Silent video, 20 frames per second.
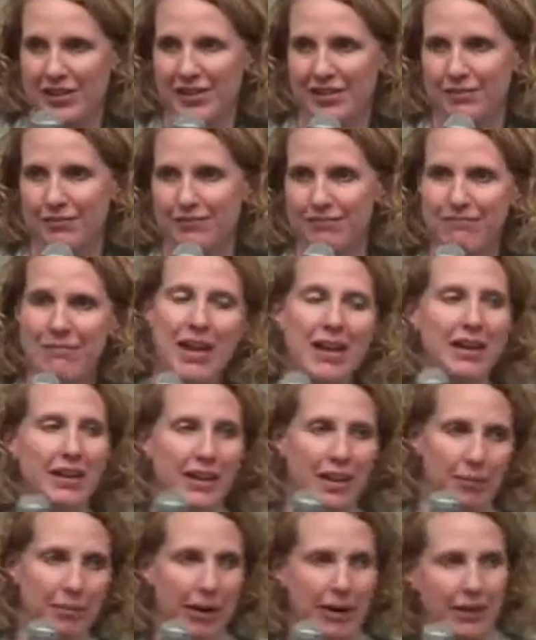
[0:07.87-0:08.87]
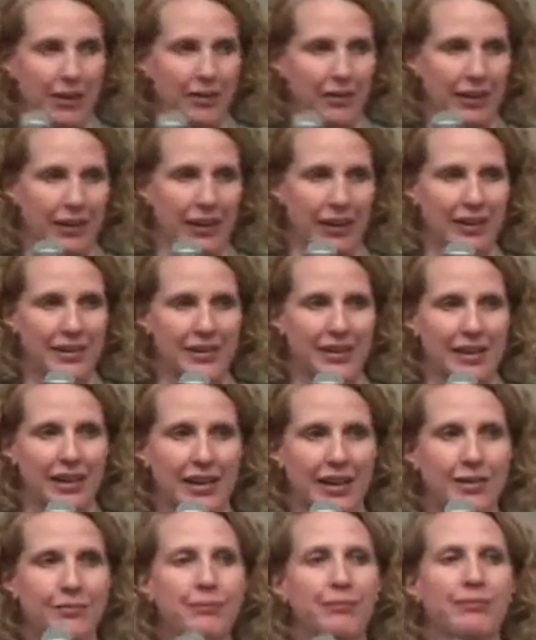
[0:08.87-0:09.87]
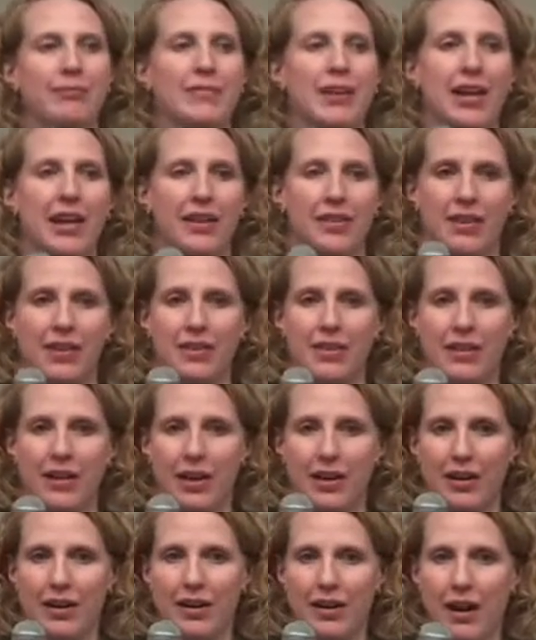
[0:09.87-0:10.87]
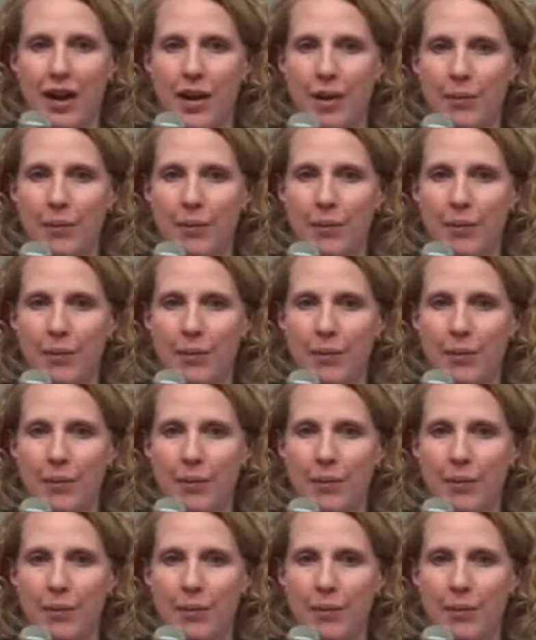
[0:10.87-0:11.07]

just get pregnant really easily, and then they,